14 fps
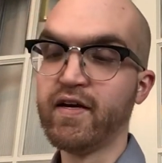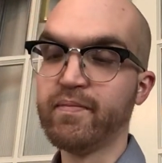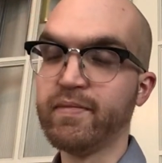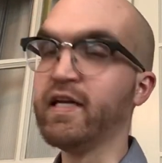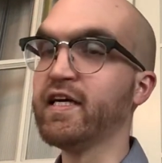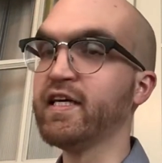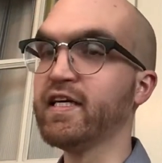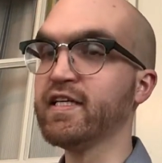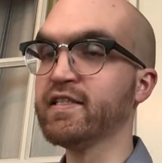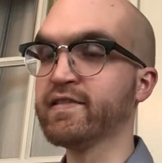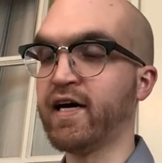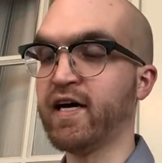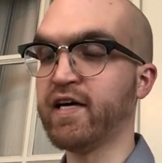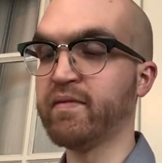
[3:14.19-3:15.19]

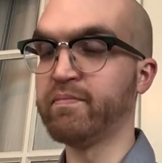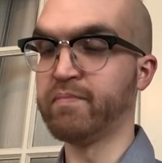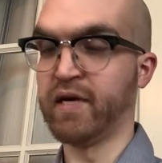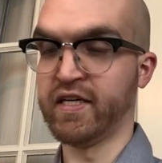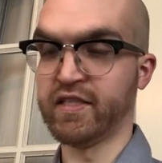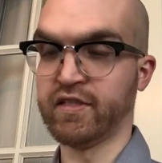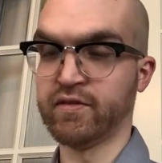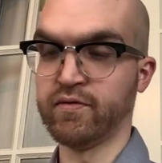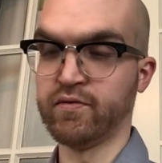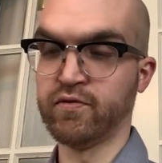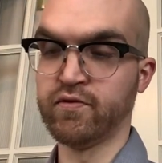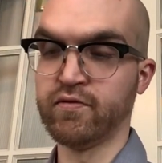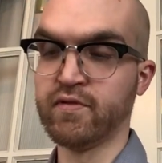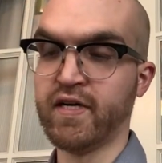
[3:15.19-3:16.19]
Please, I beg you,
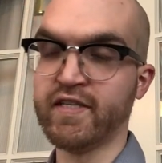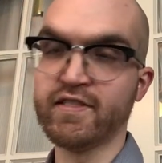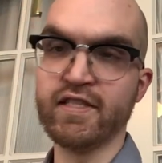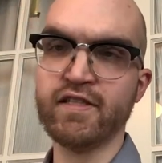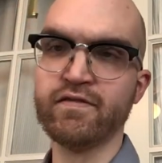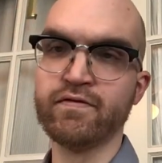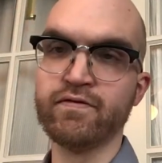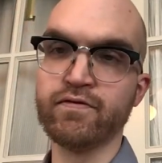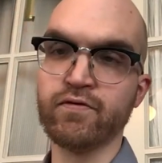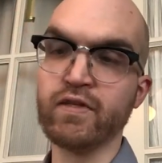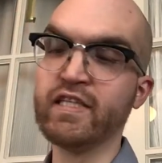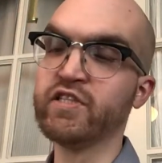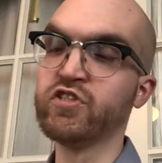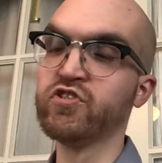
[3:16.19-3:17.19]
do not
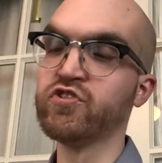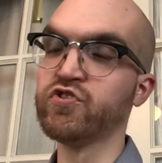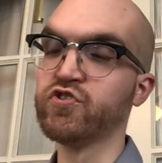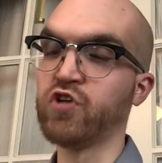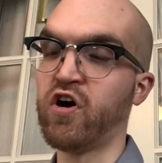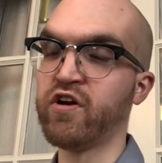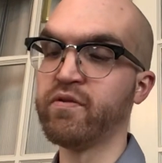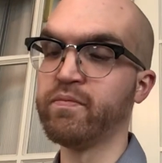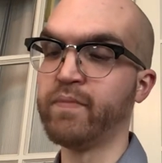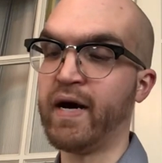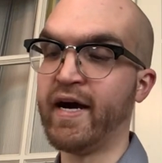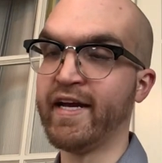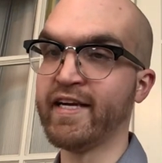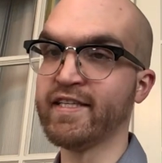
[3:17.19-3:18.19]
infringe on
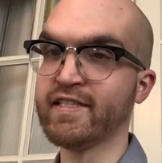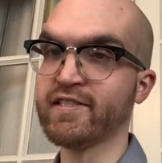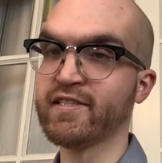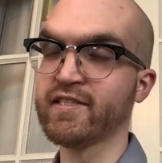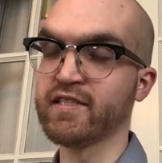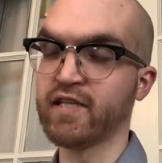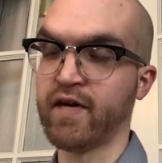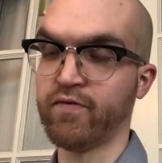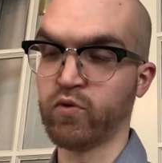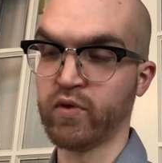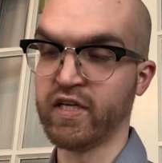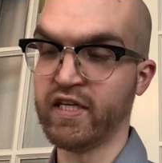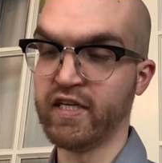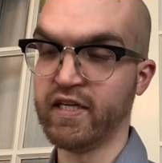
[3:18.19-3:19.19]
my
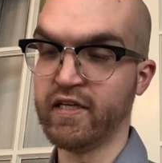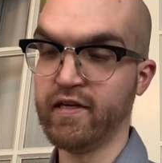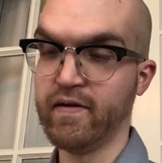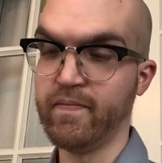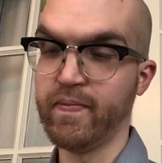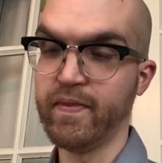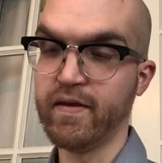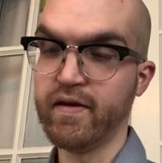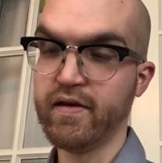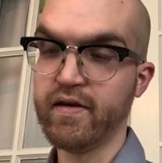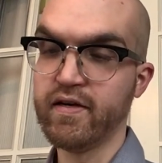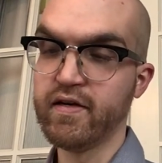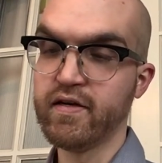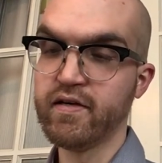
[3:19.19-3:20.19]
discovery.
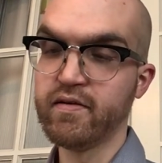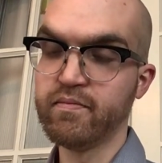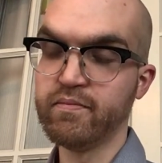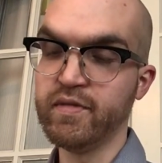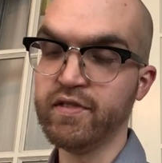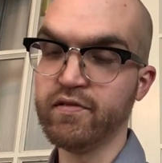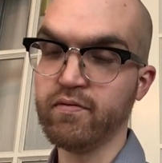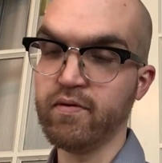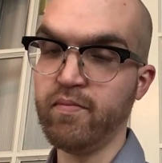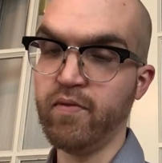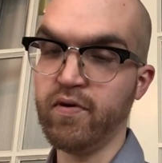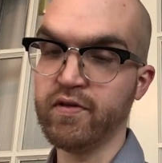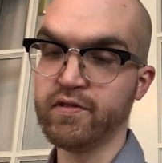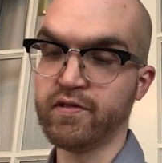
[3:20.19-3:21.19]
Mr.
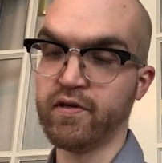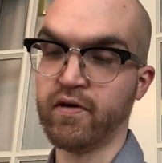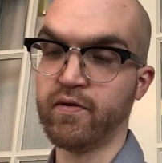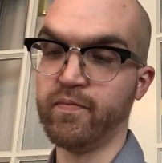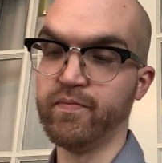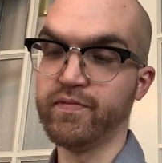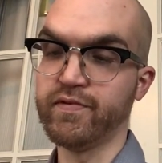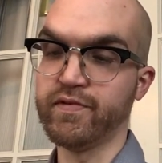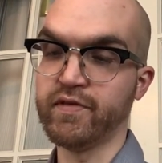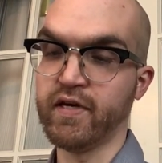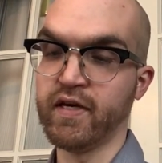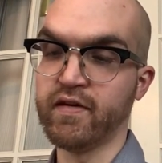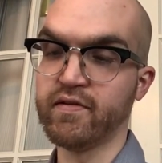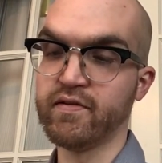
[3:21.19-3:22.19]
Remorso,
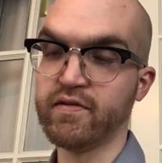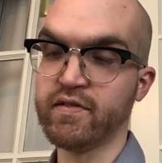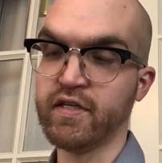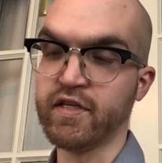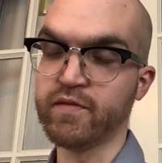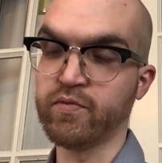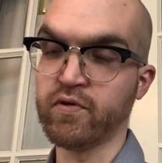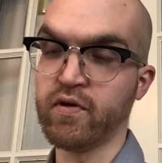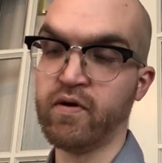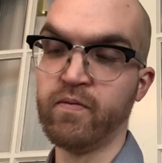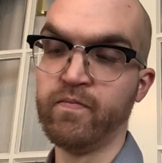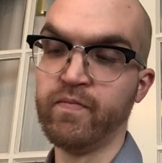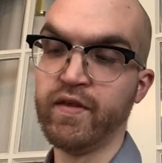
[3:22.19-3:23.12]
said Despereaux.